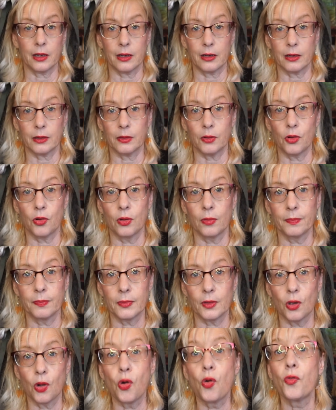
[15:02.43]
uh,
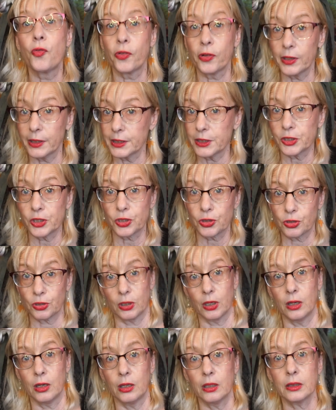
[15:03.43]
overly
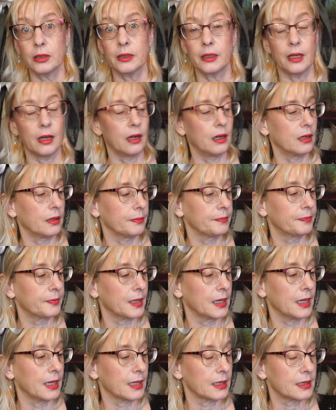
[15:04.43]
strong. Um,
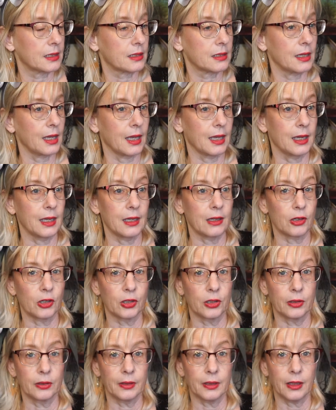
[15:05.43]
it's a
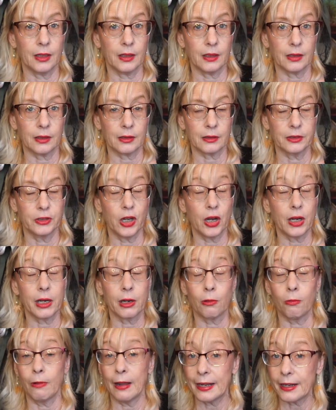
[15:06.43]
uh, not a
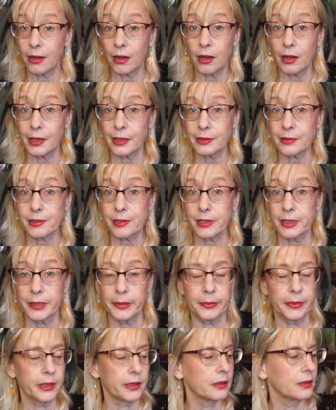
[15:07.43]
red hot
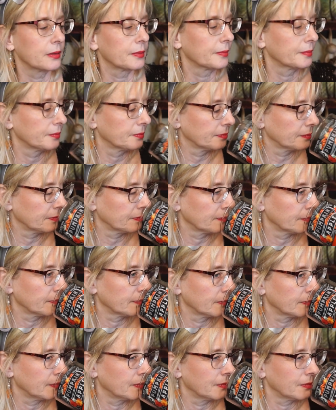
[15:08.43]
cinnamon.
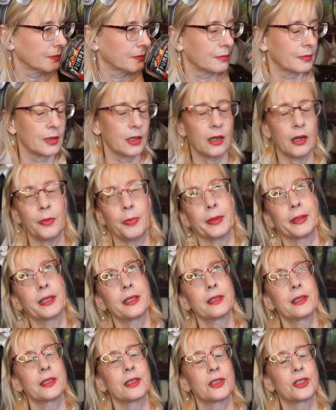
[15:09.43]
Oh, but
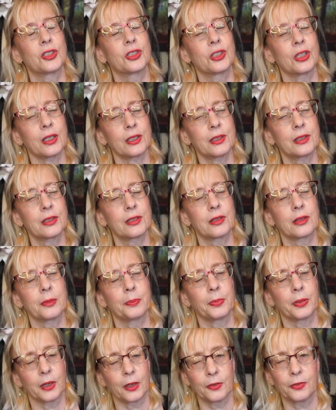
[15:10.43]
this is just the
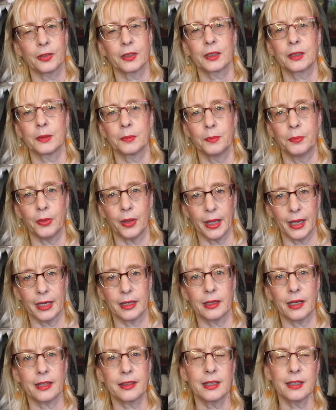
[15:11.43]
perfect
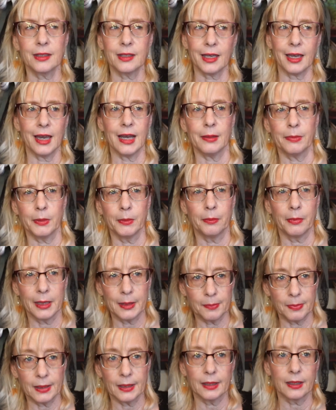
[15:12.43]
blend. I think the apple
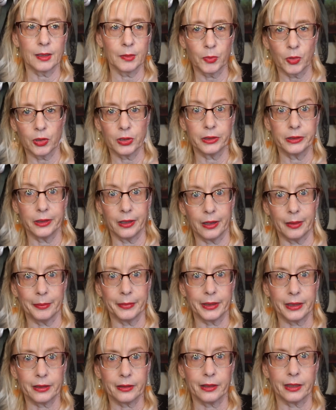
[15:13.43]
might be a little more
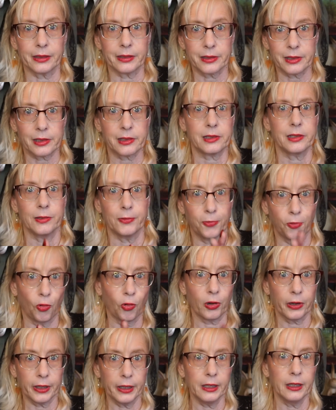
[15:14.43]
dominant, like
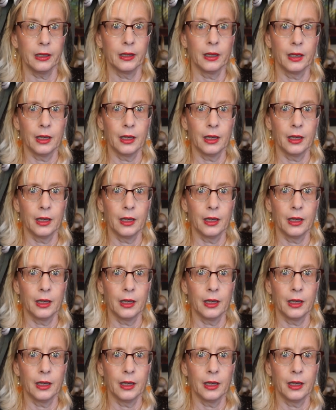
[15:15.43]
60-40